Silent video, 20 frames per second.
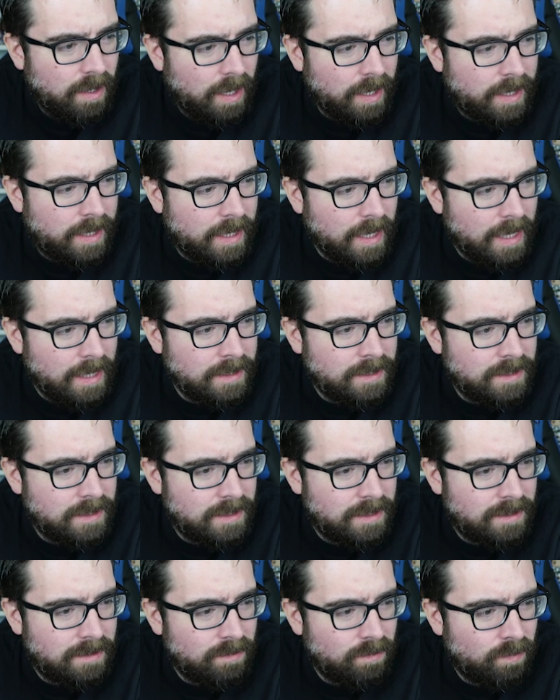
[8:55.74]
I
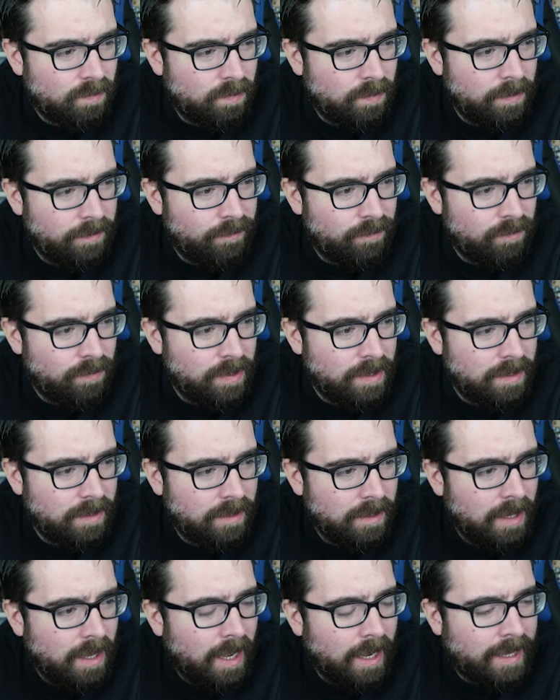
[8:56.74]
guess
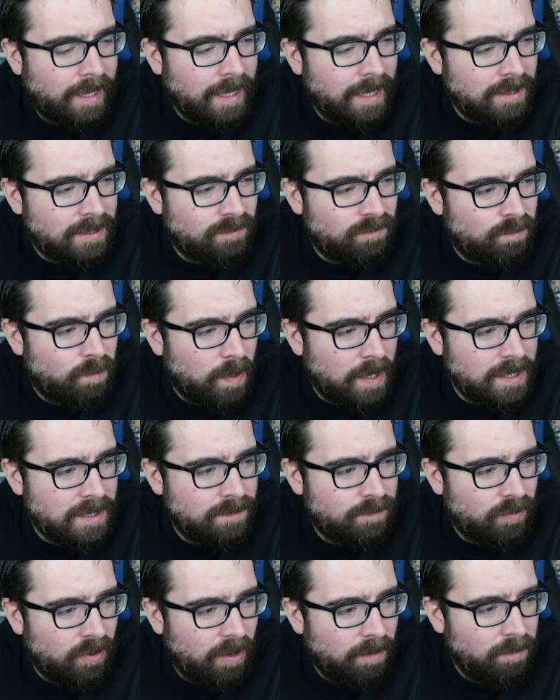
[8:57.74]

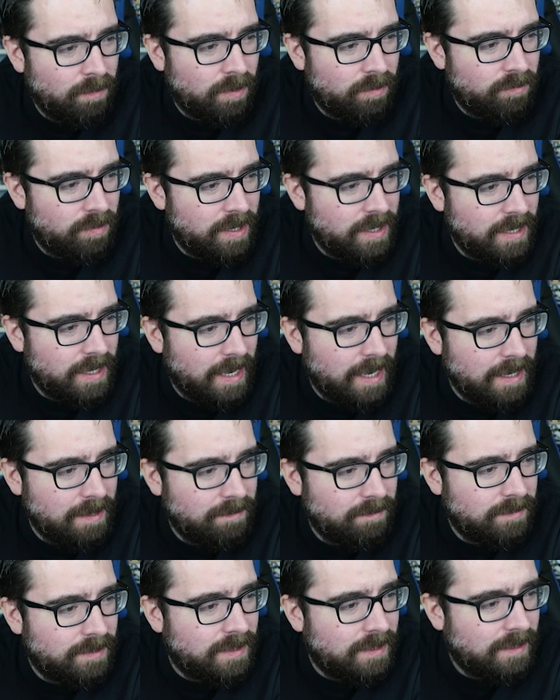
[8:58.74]
West Brom were
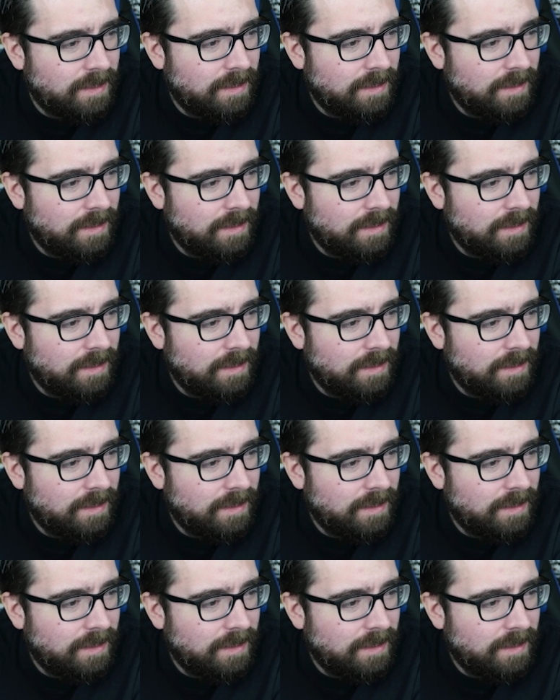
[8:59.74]
renamed